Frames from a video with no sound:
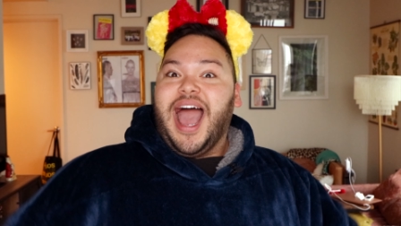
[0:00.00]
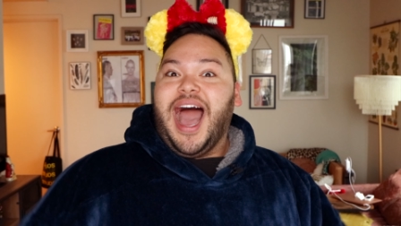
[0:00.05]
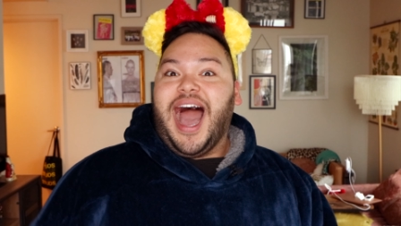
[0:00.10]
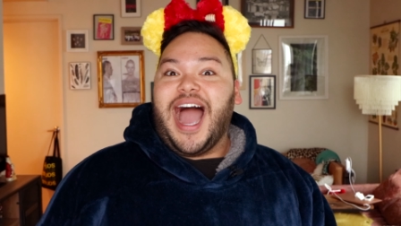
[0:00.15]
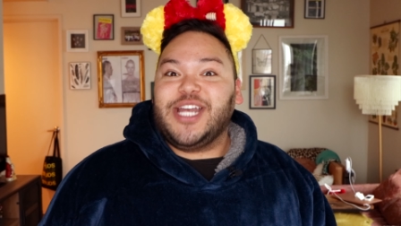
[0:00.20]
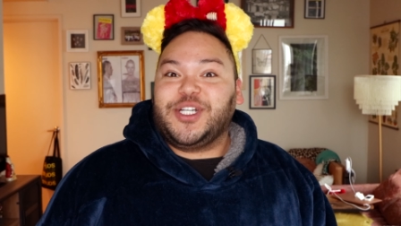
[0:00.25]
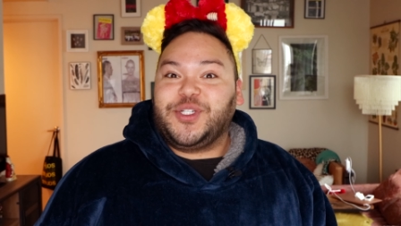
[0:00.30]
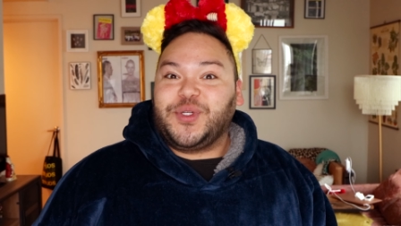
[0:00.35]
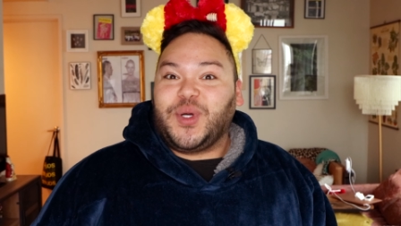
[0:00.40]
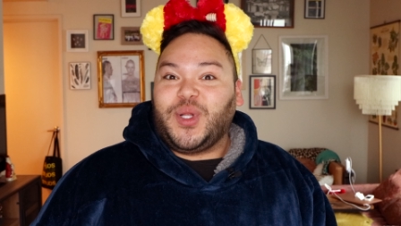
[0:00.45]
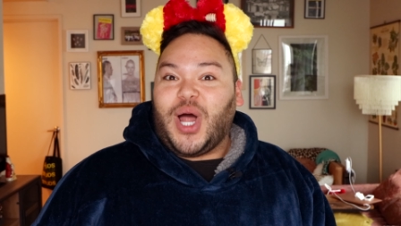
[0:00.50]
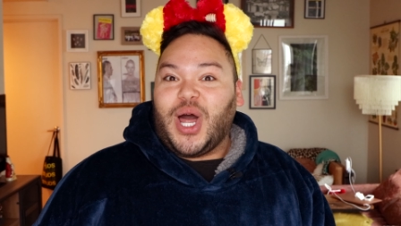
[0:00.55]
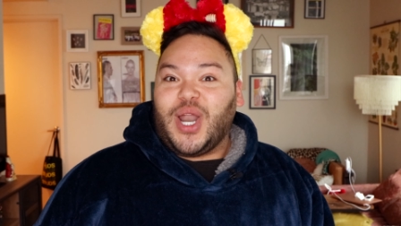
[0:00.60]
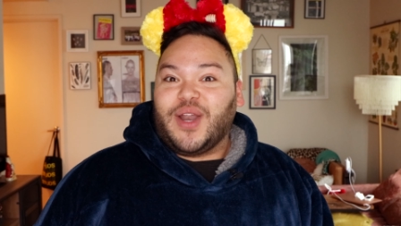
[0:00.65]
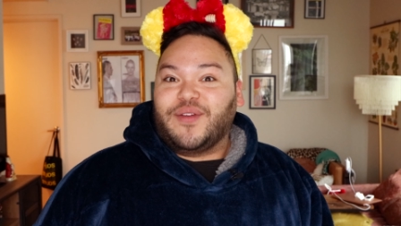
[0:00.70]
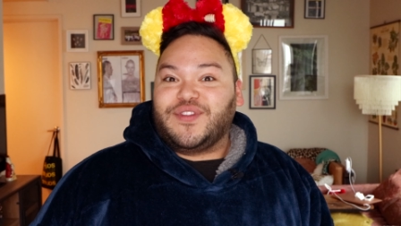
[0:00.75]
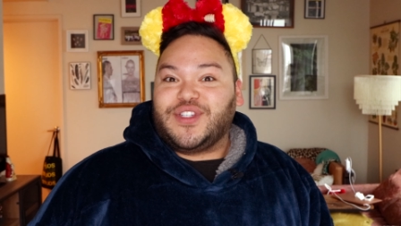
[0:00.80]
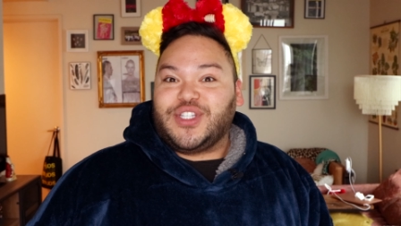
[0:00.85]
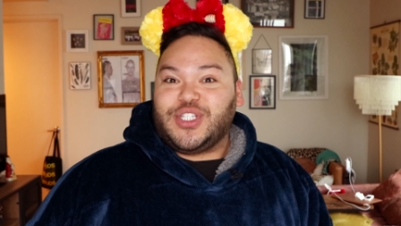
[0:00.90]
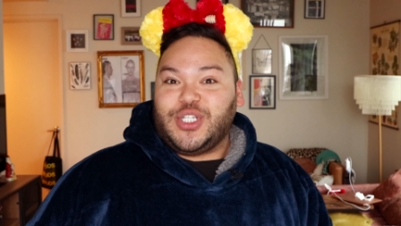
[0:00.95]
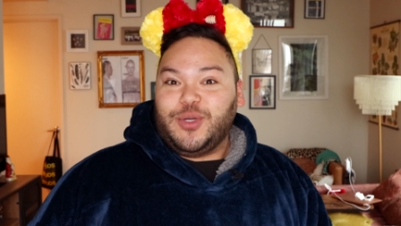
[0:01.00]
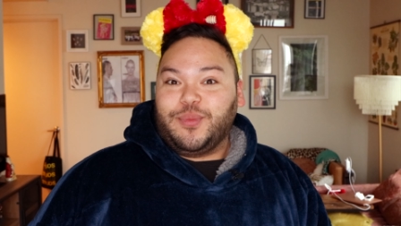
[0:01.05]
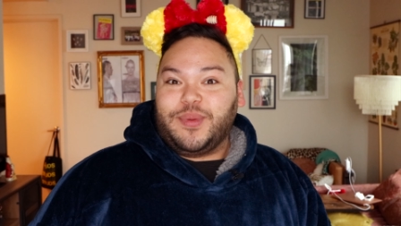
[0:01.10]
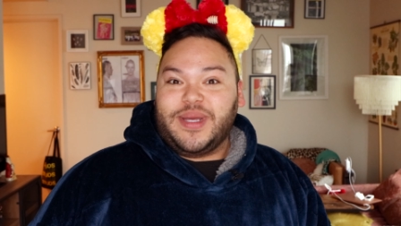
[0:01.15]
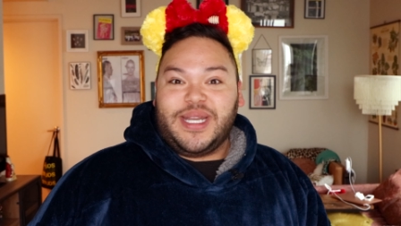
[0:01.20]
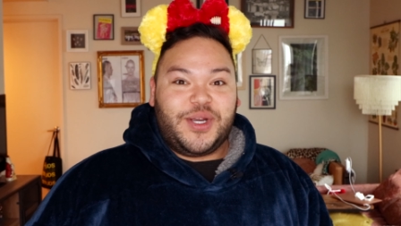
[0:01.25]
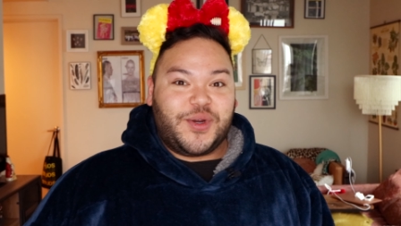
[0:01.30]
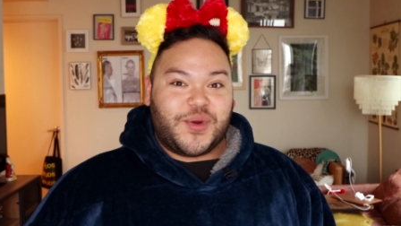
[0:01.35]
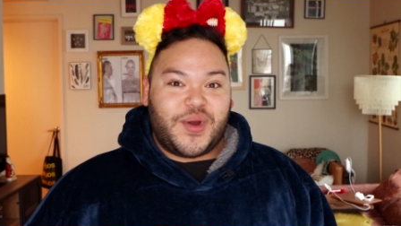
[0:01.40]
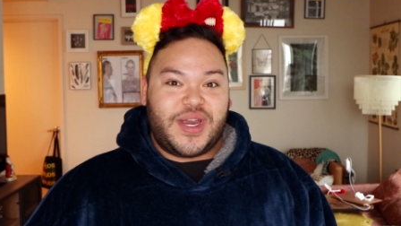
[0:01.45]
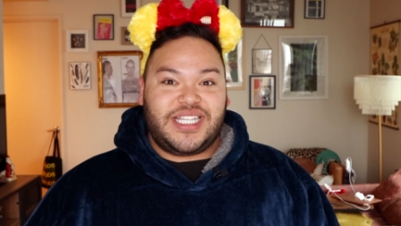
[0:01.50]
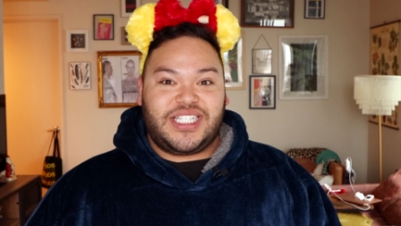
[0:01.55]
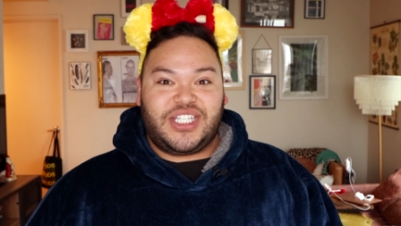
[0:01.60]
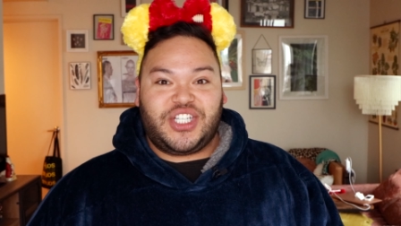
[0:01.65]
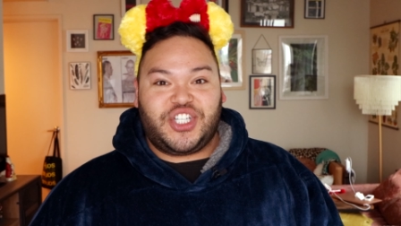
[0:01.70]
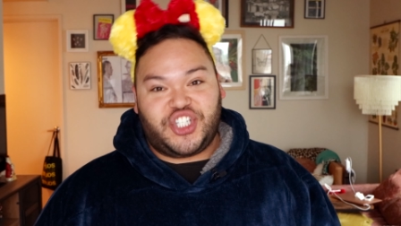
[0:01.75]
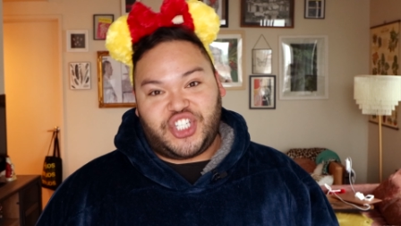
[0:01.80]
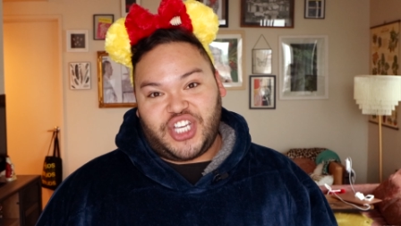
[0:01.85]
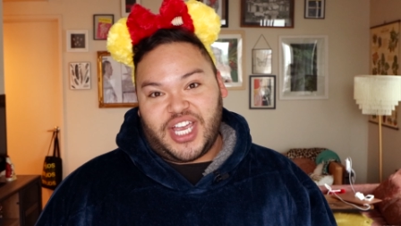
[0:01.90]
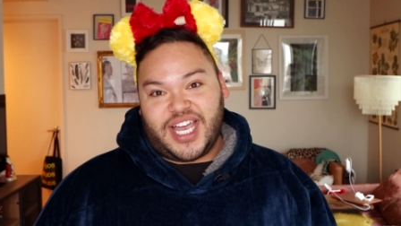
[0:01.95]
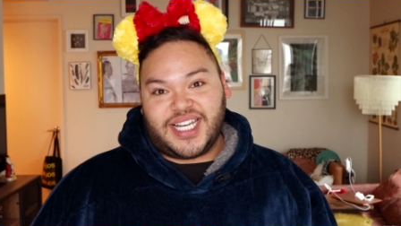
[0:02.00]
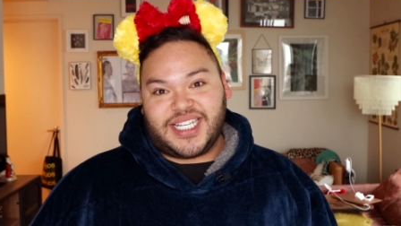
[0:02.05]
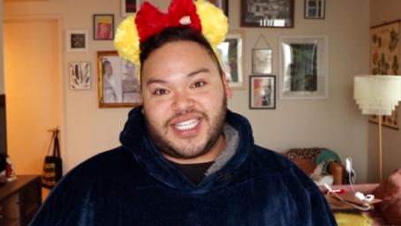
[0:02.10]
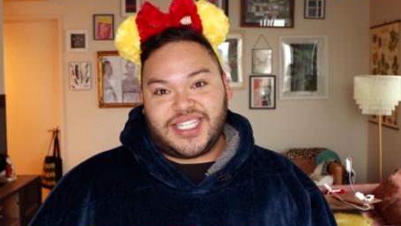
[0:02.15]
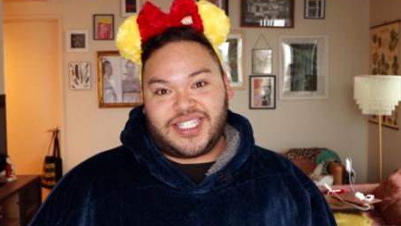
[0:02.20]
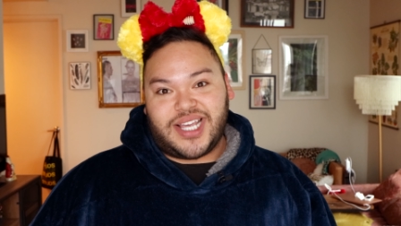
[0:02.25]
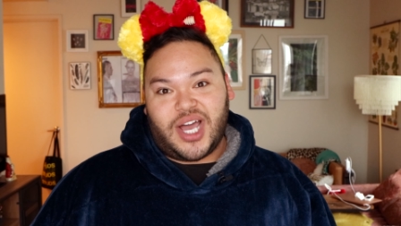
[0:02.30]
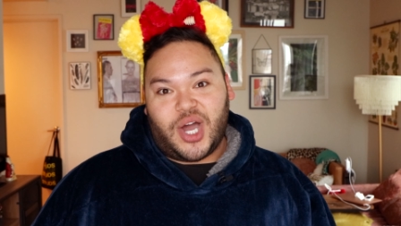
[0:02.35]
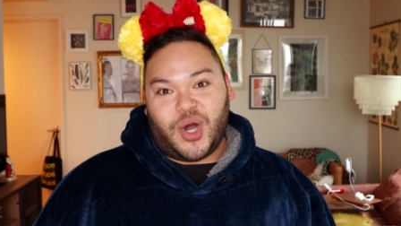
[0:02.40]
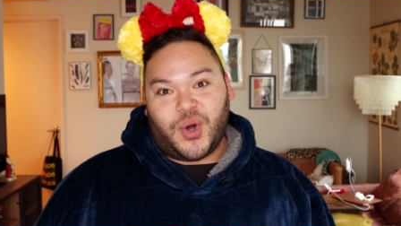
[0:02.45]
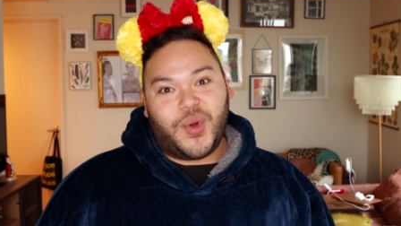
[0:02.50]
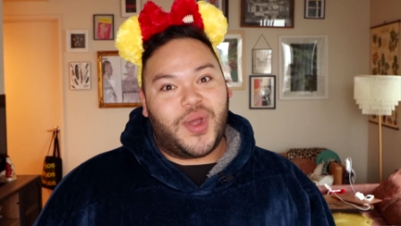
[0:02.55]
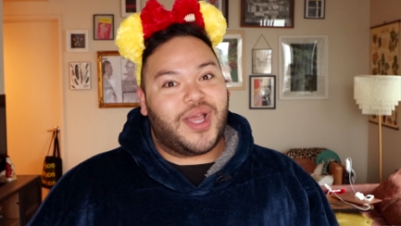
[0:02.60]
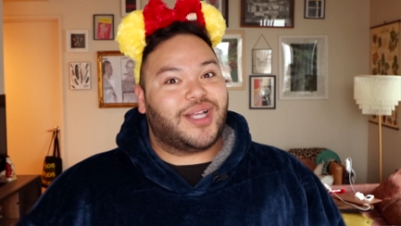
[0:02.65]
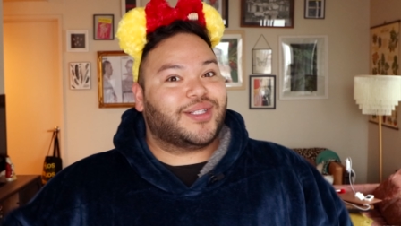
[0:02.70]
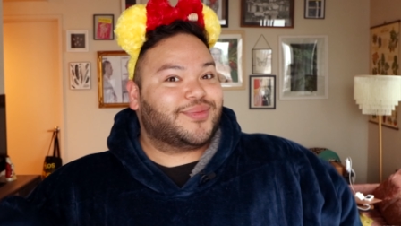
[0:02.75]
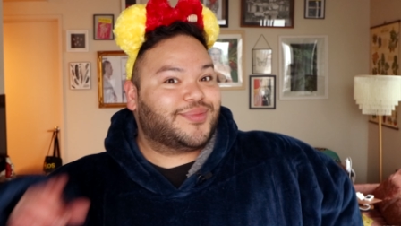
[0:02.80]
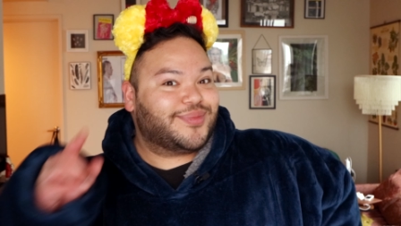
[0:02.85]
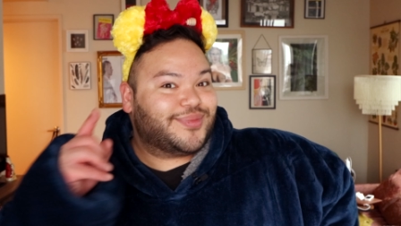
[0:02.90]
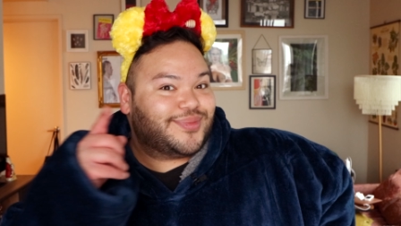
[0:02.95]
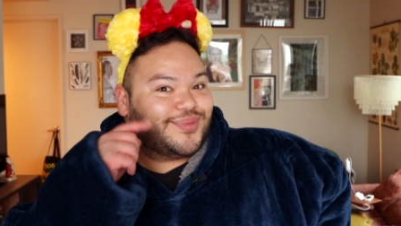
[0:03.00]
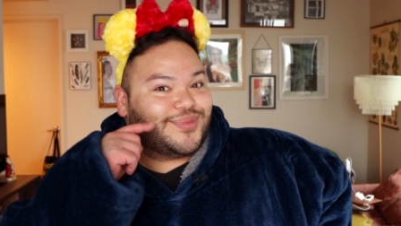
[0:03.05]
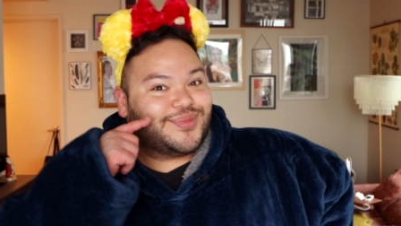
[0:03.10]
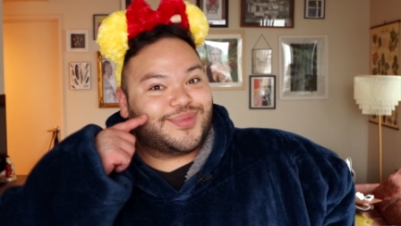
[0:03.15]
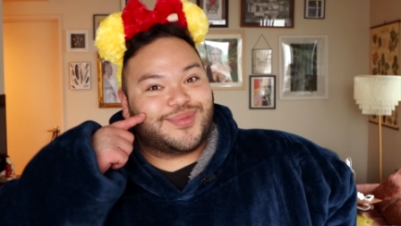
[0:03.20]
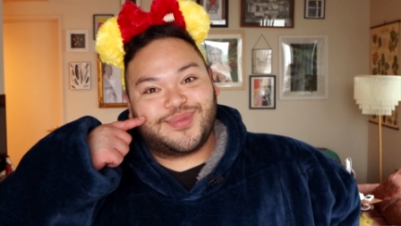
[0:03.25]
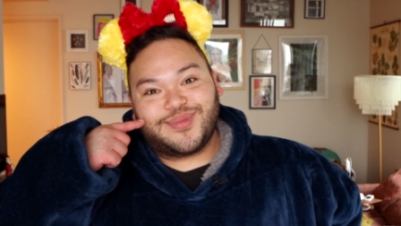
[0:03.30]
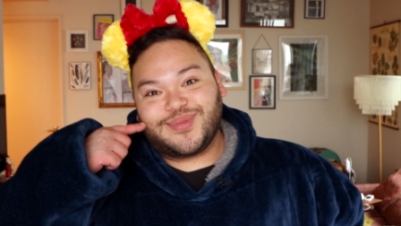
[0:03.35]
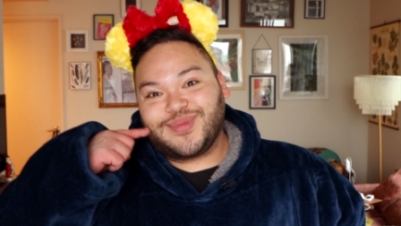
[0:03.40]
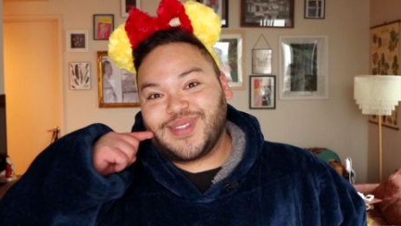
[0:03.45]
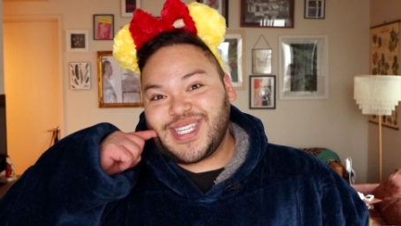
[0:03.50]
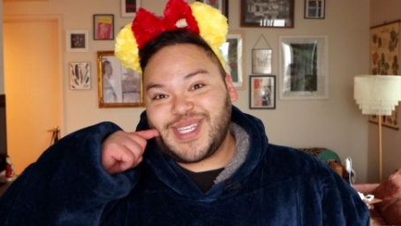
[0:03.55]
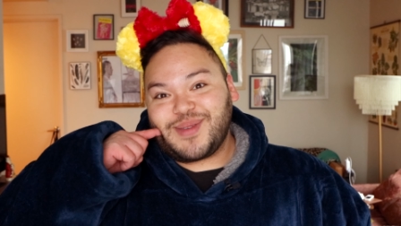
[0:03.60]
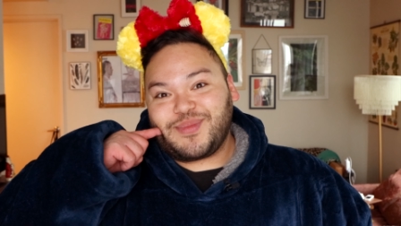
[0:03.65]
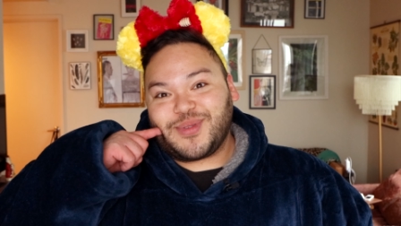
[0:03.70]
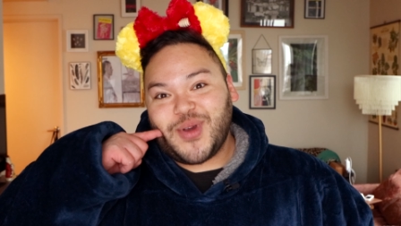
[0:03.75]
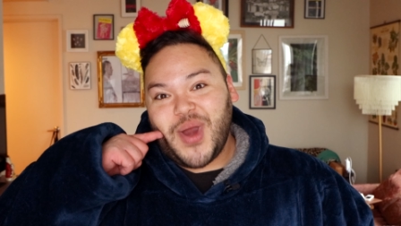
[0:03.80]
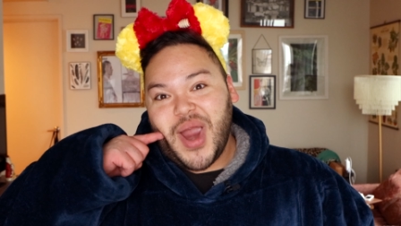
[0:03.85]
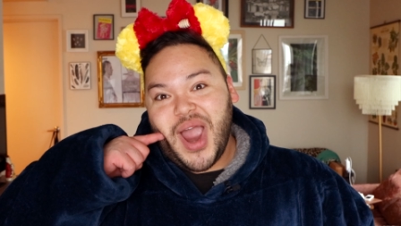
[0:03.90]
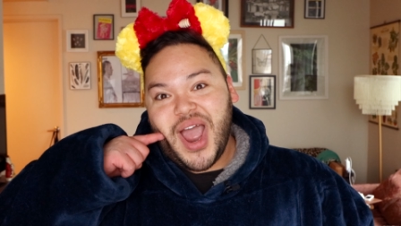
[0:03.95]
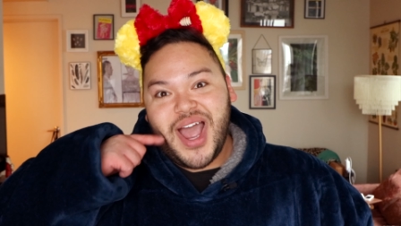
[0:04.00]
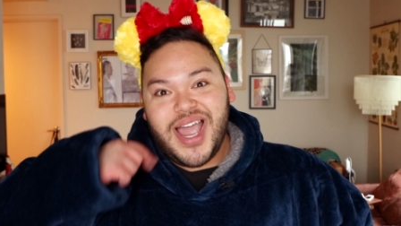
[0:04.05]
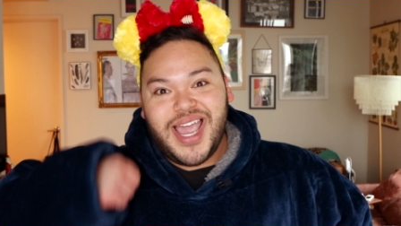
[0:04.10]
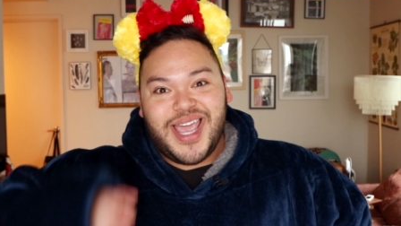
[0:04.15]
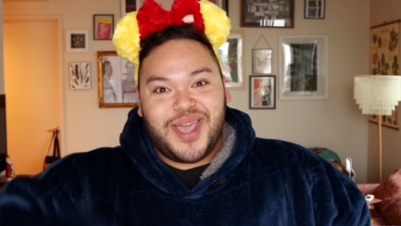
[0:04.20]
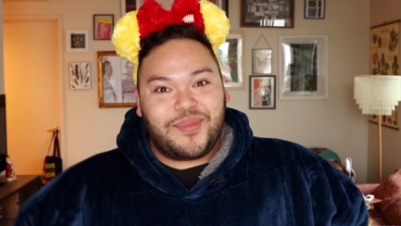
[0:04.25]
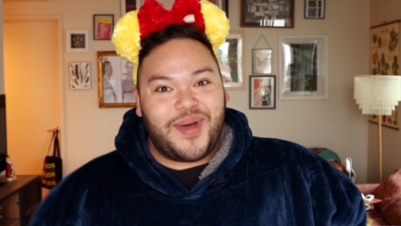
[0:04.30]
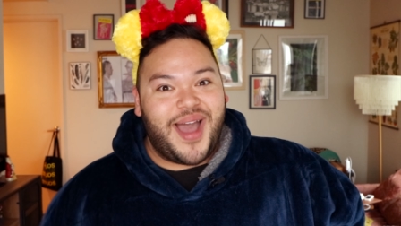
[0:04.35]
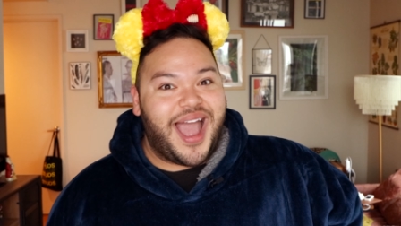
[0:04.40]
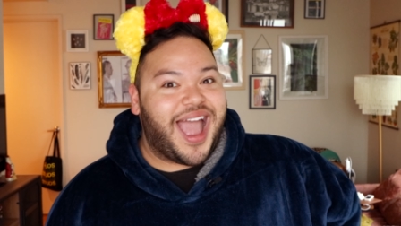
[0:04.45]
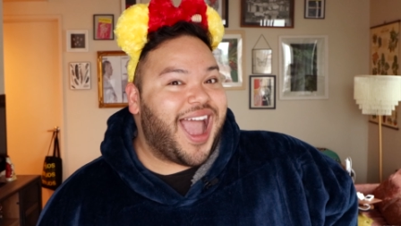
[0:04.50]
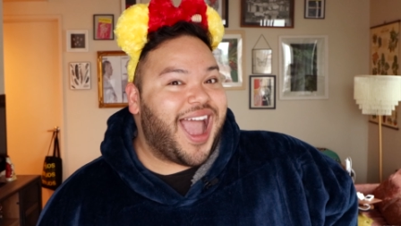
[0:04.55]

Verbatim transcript: I do a lot of stupid and crazy shit. So subscribe.